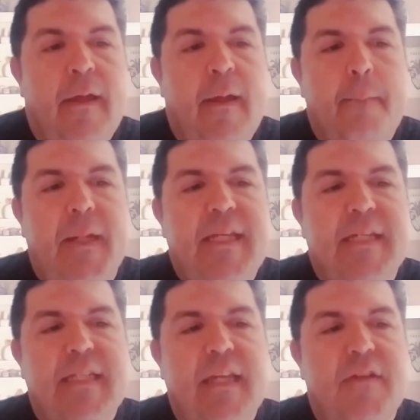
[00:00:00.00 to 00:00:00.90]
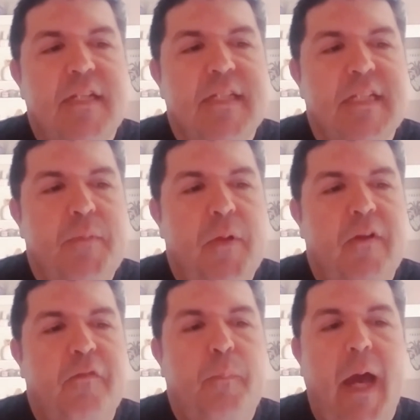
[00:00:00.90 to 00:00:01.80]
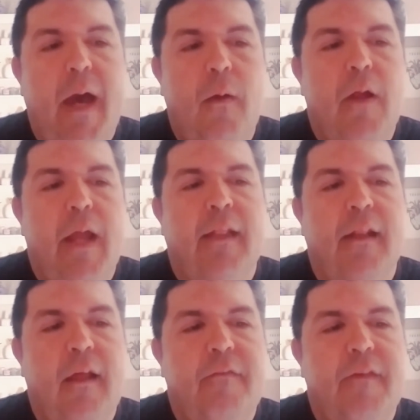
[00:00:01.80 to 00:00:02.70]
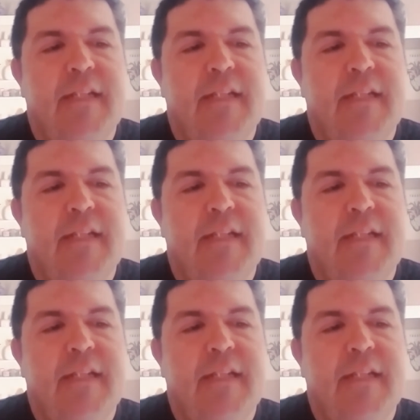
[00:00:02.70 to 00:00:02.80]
but he has given us a spirit of power and love